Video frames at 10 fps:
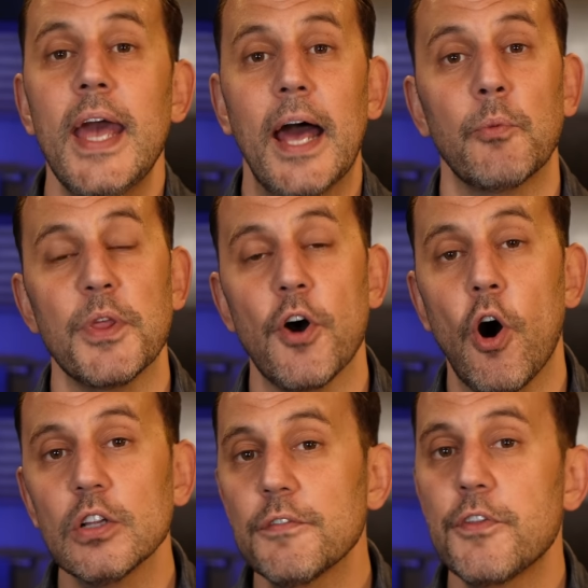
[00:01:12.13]
and with
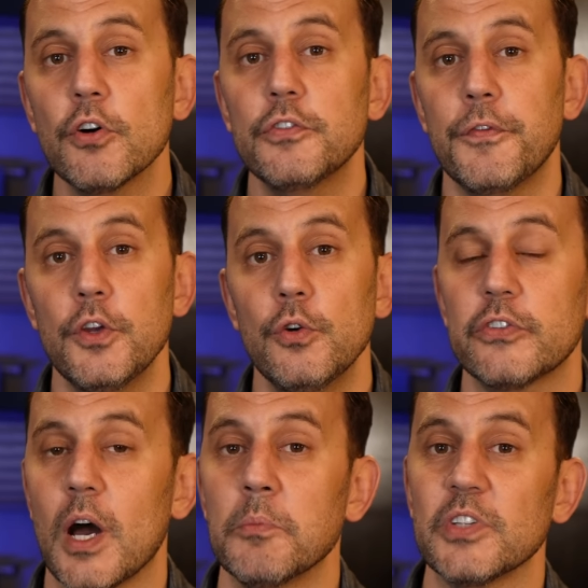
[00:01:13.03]
all of those views
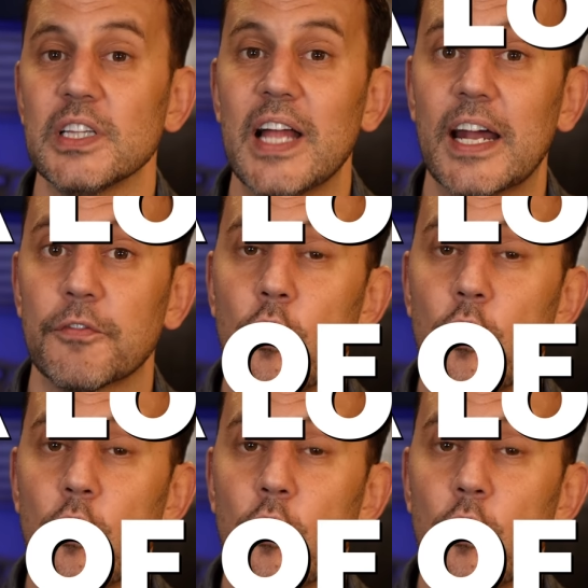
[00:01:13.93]
comes a lot of